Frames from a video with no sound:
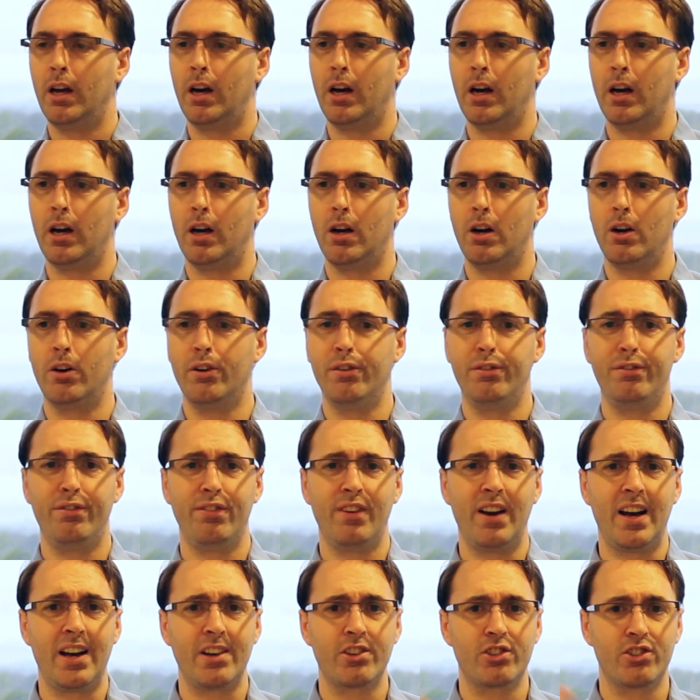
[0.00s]
a
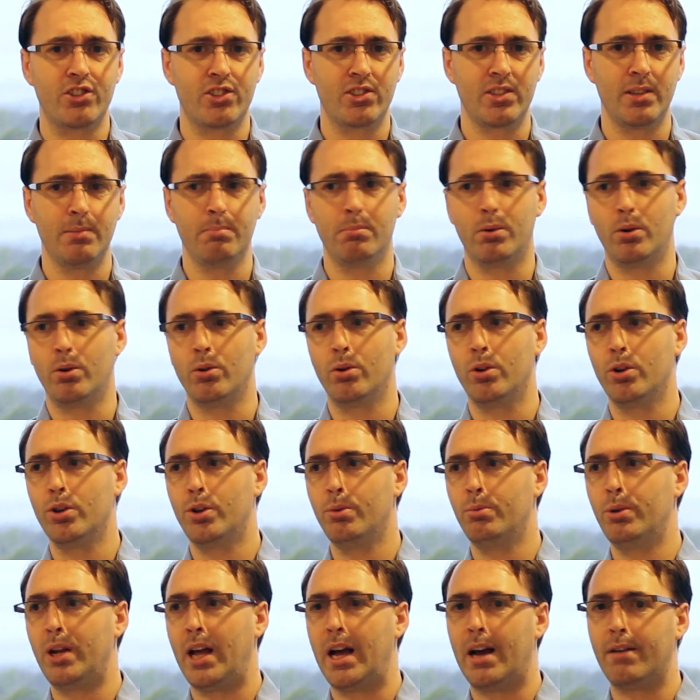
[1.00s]
flash symbol, or
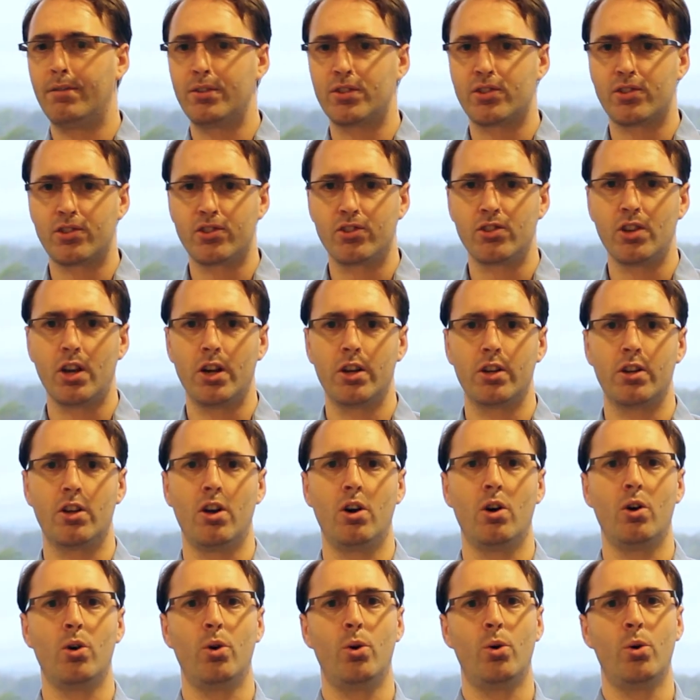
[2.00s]
you would have a sun,
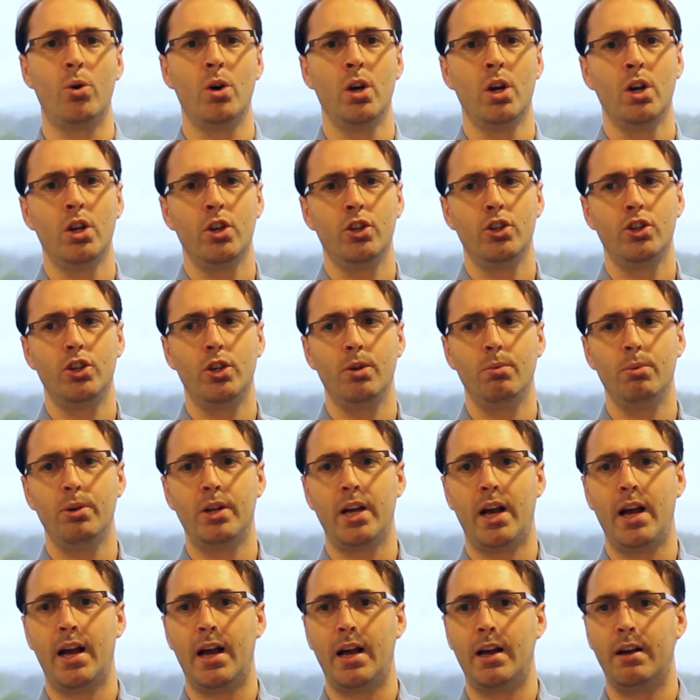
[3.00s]
or you
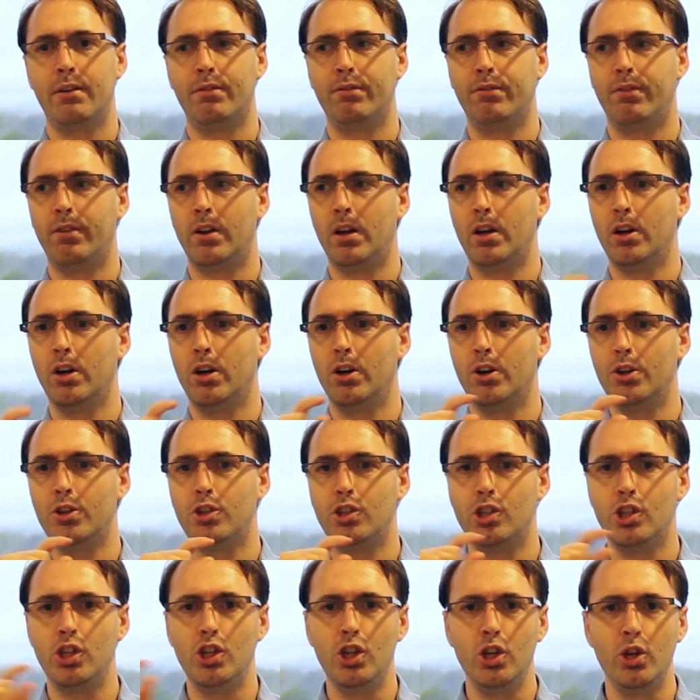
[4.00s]
would have a
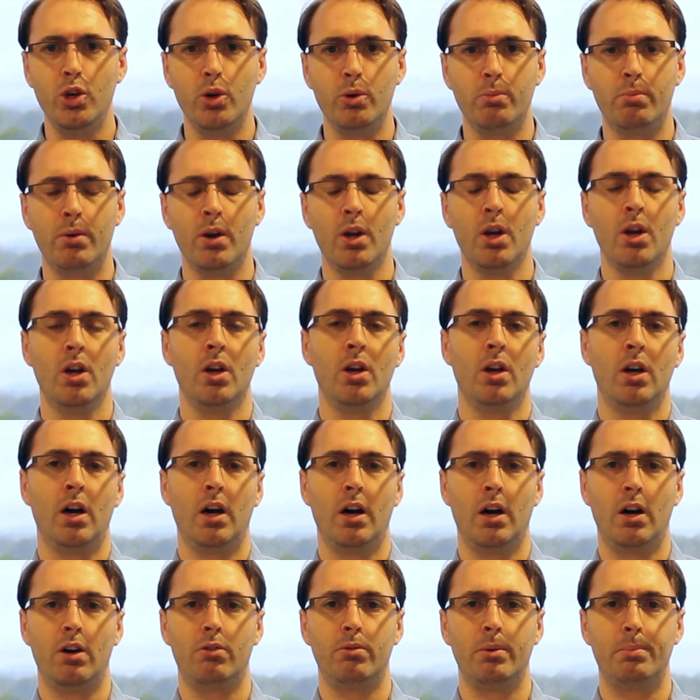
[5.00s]
tube
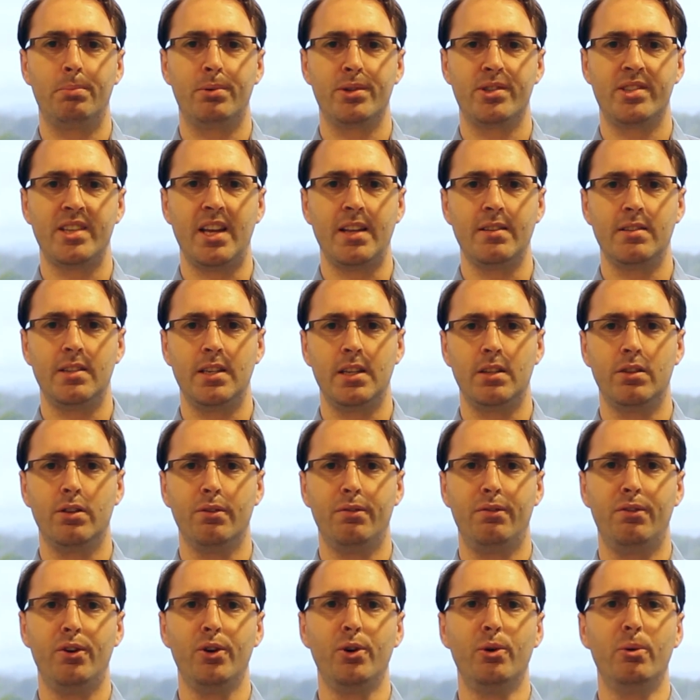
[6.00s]
representing
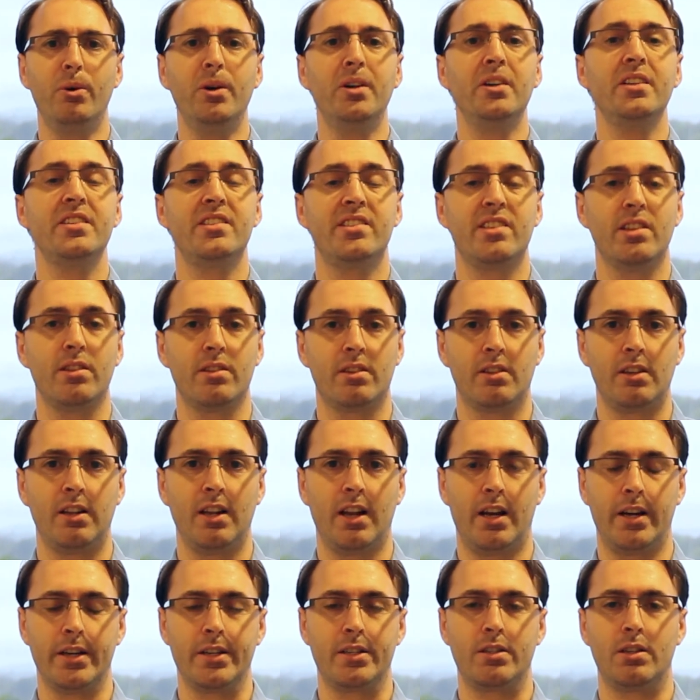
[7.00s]
the fluorescent
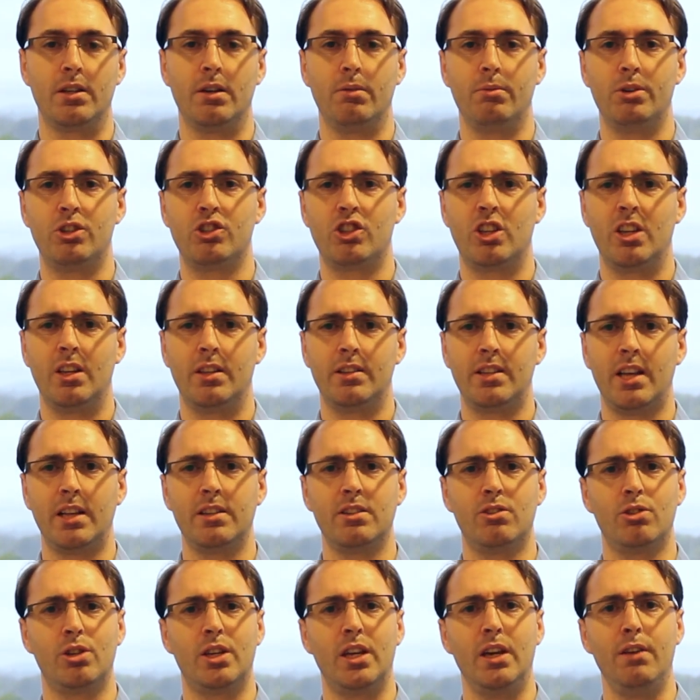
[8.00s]
light, which
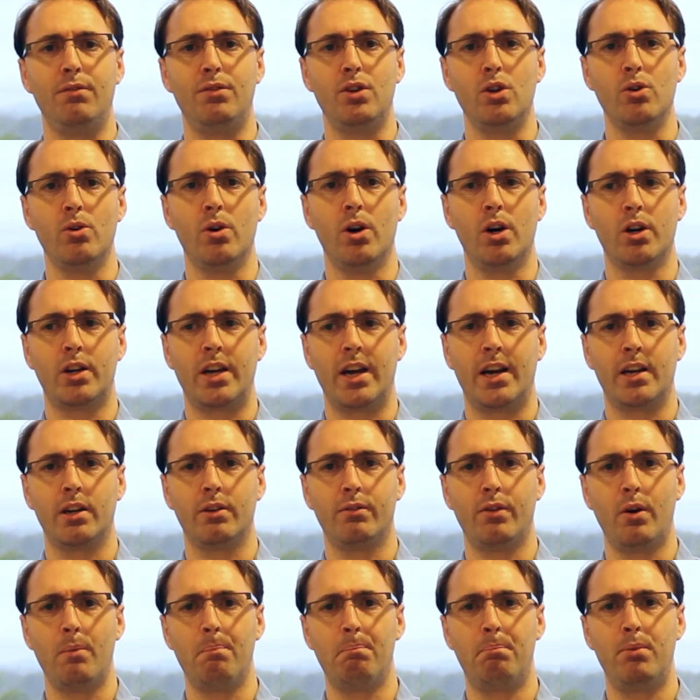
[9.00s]
tend to give you a kind
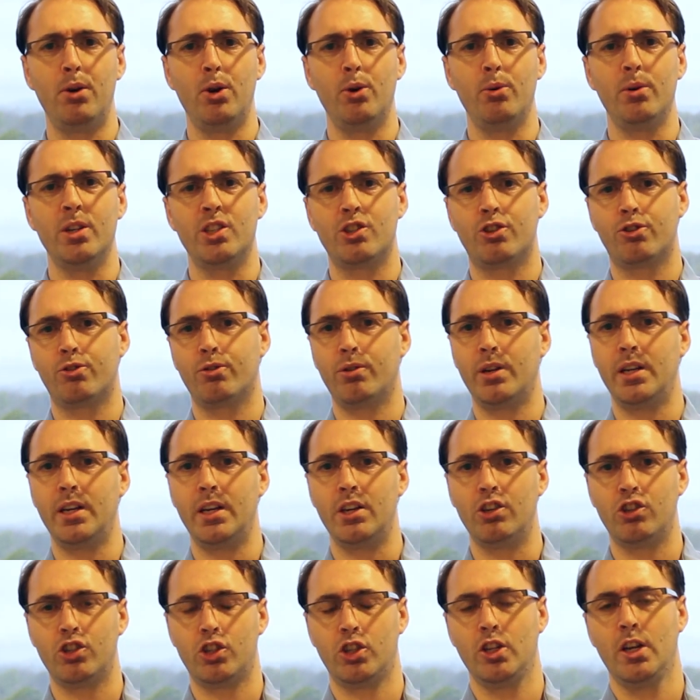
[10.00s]
of a bluish
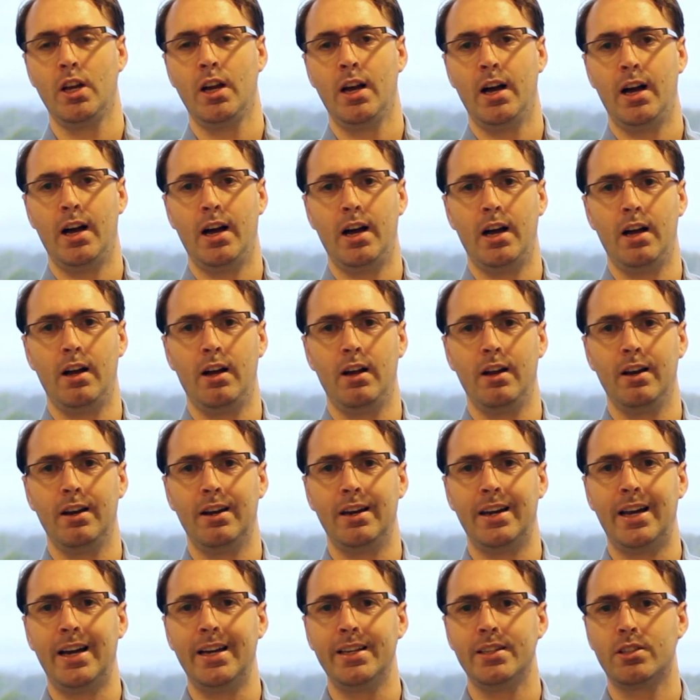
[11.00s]
greenish
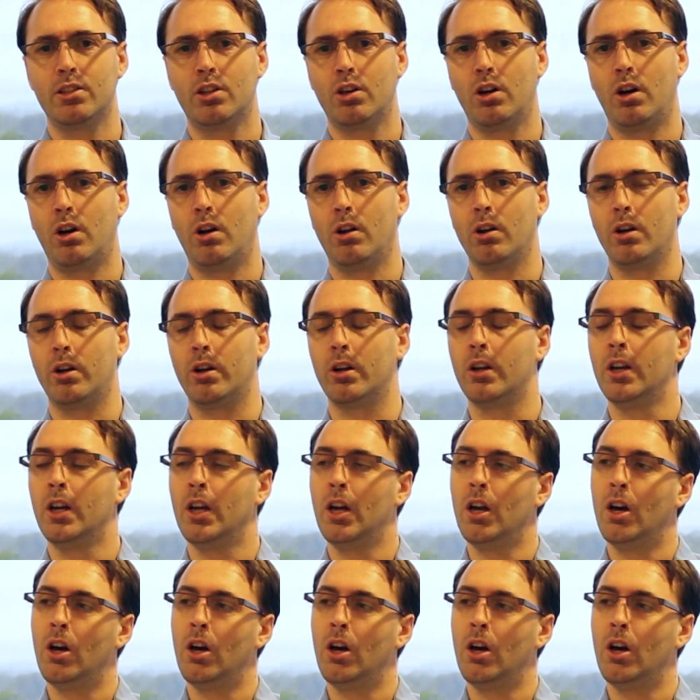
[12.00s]
light color,